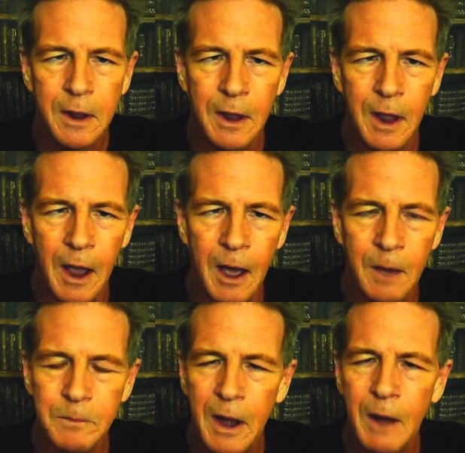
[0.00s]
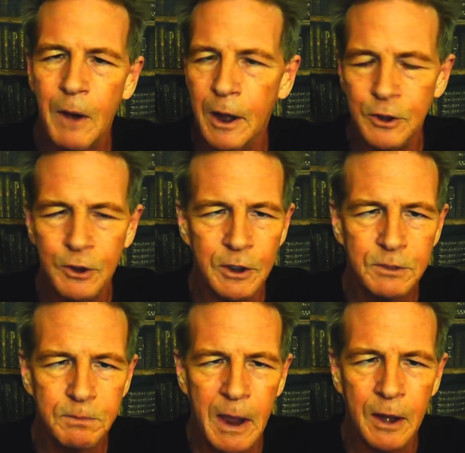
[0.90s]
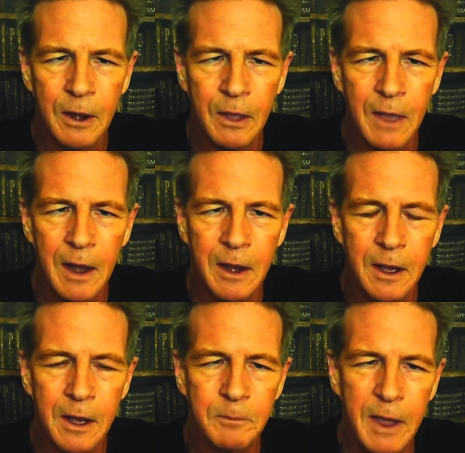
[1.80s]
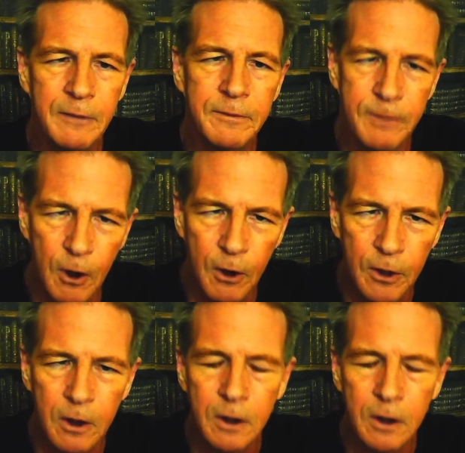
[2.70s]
but I wanted to expand on that a bit further.